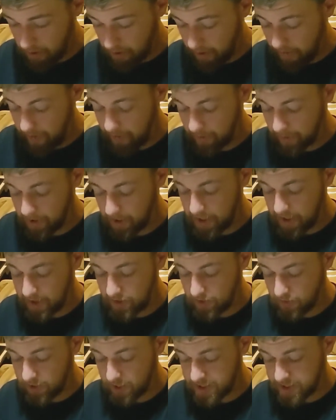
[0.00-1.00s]
I think I'm gonna hit
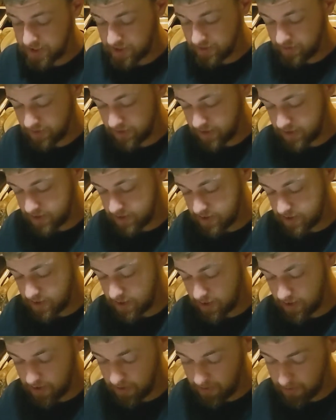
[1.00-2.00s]
the rest of this
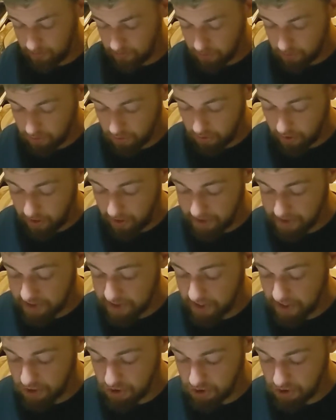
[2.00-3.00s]
crank
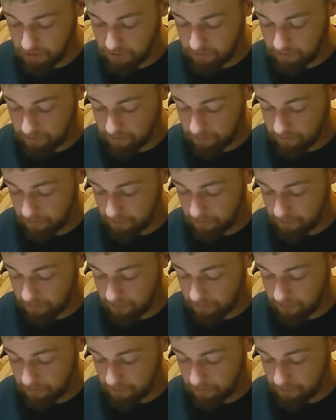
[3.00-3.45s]
section